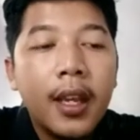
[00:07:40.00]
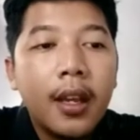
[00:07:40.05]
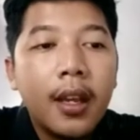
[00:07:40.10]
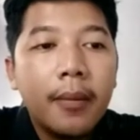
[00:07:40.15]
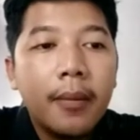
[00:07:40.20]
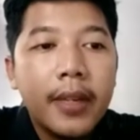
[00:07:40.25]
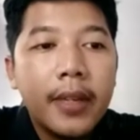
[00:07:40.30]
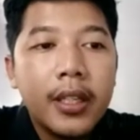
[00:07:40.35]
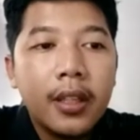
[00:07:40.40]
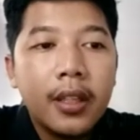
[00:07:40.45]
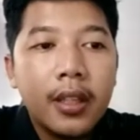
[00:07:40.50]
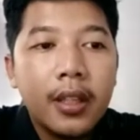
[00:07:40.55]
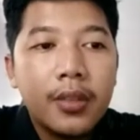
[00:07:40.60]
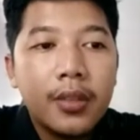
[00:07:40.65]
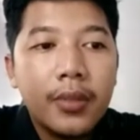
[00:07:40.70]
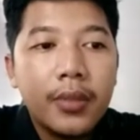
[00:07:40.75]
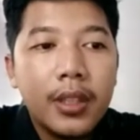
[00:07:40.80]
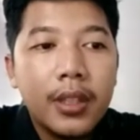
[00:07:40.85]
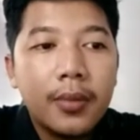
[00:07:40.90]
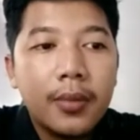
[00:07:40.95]
Mixing and
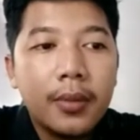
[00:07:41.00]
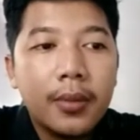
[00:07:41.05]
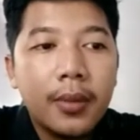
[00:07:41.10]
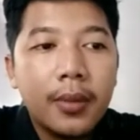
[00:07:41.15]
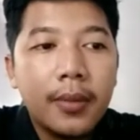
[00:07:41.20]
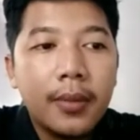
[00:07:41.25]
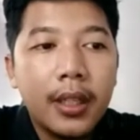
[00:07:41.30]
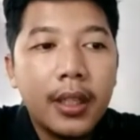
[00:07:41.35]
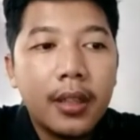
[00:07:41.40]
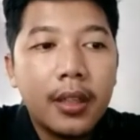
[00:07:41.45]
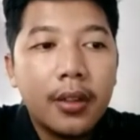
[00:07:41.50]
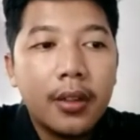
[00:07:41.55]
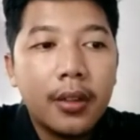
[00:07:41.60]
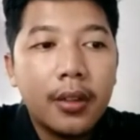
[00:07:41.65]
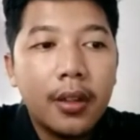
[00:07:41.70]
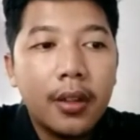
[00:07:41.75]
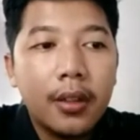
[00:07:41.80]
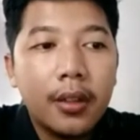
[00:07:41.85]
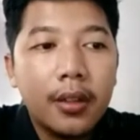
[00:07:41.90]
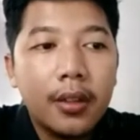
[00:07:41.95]
switching probably
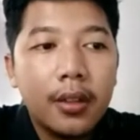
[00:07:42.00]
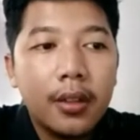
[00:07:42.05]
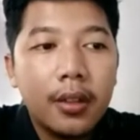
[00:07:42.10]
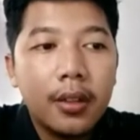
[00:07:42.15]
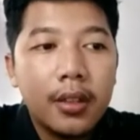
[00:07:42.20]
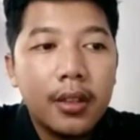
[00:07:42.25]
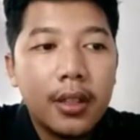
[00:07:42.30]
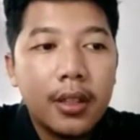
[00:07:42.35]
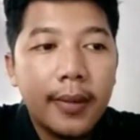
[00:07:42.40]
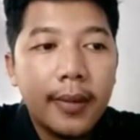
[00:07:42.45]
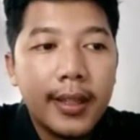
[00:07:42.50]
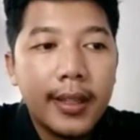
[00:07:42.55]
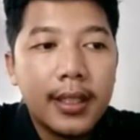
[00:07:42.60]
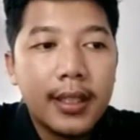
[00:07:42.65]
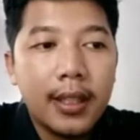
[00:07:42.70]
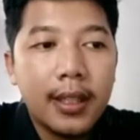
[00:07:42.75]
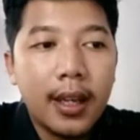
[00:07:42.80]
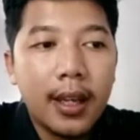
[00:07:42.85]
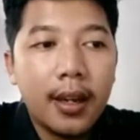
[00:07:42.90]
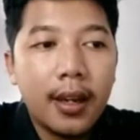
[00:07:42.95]
occur to some
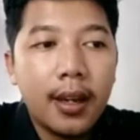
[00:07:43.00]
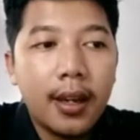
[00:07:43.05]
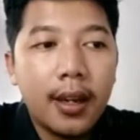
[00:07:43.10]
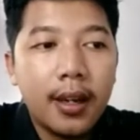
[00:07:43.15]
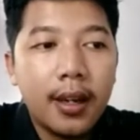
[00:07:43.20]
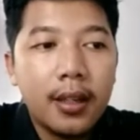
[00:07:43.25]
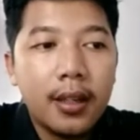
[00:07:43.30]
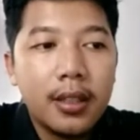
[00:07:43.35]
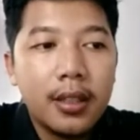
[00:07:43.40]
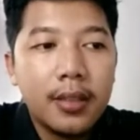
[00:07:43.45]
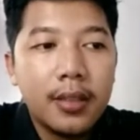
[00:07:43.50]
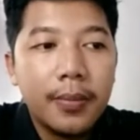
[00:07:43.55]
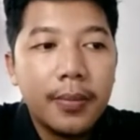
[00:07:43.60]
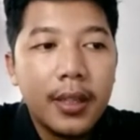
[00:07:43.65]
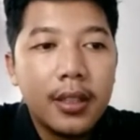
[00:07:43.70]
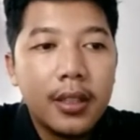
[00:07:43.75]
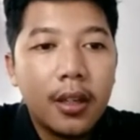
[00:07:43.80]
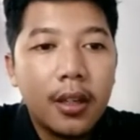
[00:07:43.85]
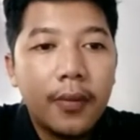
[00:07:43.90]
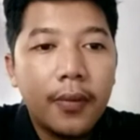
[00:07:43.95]
extent that in the
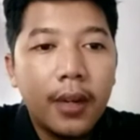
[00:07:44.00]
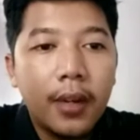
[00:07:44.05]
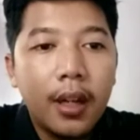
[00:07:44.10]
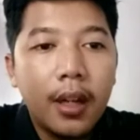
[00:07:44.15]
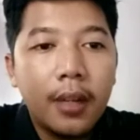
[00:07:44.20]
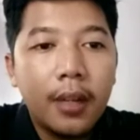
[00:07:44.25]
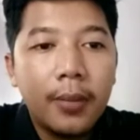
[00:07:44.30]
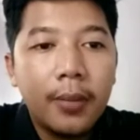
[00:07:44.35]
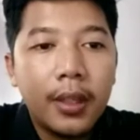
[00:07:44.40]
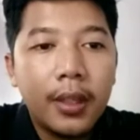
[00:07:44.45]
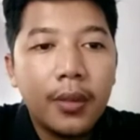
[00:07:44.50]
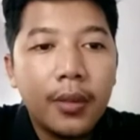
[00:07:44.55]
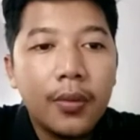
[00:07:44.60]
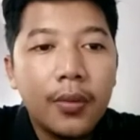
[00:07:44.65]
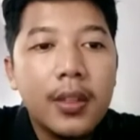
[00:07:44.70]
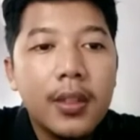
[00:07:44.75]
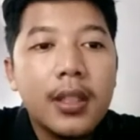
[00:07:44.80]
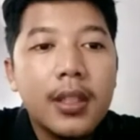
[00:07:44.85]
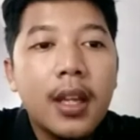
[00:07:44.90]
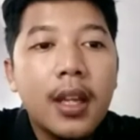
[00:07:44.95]
speech of all
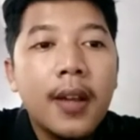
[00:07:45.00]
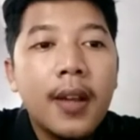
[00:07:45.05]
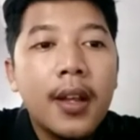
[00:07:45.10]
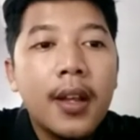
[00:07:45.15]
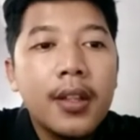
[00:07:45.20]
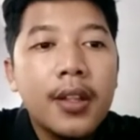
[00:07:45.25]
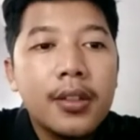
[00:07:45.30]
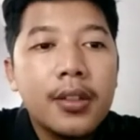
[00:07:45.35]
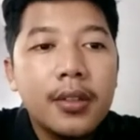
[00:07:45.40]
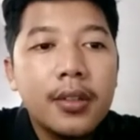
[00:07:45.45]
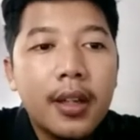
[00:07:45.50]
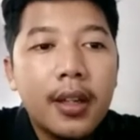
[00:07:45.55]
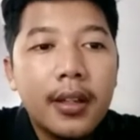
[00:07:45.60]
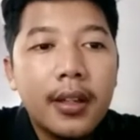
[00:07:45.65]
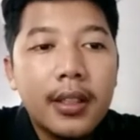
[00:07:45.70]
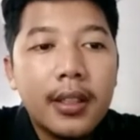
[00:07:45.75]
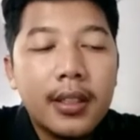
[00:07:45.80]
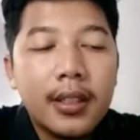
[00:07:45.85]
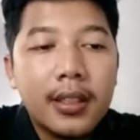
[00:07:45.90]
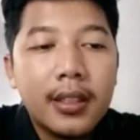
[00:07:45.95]
bilinguals, so there
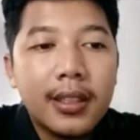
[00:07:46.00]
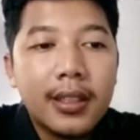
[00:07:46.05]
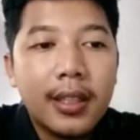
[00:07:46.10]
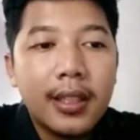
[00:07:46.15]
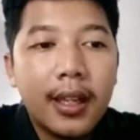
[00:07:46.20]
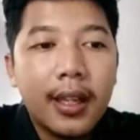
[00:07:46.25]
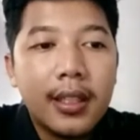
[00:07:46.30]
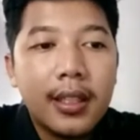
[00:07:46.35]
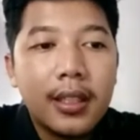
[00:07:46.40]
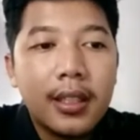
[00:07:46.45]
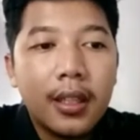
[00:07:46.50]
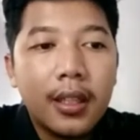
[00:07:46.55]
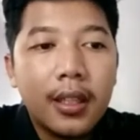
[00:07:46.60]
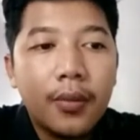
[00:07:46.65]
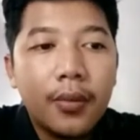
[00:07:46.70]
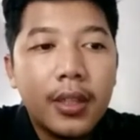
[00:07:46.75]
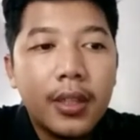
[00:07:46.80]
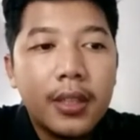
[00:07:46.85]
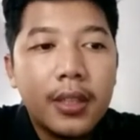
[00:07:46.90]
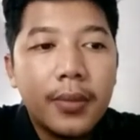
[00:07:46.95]
is a sense in
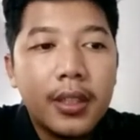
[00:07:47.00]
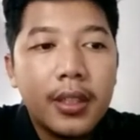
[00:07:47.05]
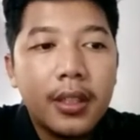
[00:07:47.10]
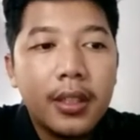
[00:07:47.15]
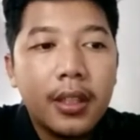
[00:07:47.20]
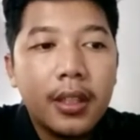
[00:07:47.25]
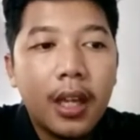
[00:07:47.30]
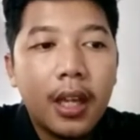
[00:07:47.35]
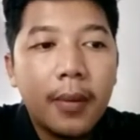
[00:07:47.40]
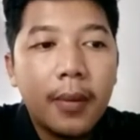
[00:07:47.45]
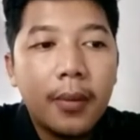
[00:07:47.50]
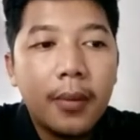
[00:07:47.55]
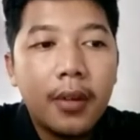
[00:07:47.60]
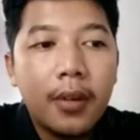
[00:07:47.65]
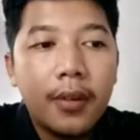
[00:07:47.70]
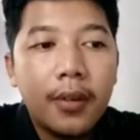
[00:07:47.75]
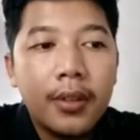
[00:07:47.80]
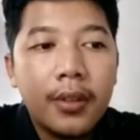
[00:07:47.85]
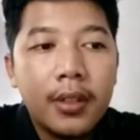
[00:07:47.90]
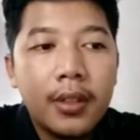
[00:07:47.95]
which person capable
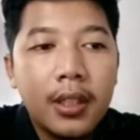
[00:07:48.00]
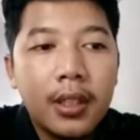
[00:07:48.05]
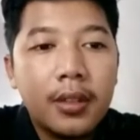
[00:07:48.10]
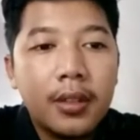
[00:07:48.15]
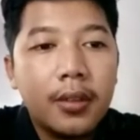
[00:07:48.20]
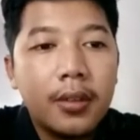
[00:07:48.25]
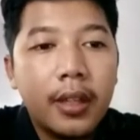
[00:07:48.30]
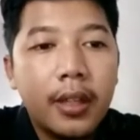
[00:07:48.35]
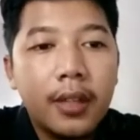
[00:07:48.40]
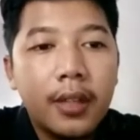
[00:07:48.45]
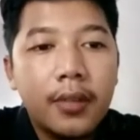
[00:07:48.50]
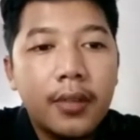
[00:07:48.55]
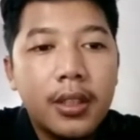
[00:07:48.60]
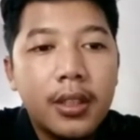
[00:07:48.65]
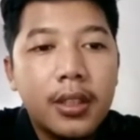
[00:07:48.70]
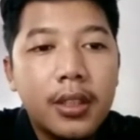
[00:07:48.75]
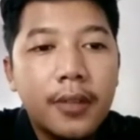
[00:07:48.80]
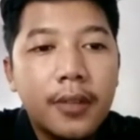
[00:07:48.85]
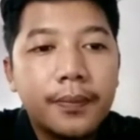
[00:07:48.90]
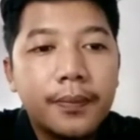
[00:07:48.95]
of using two
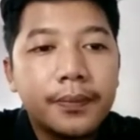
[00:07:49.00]
languages.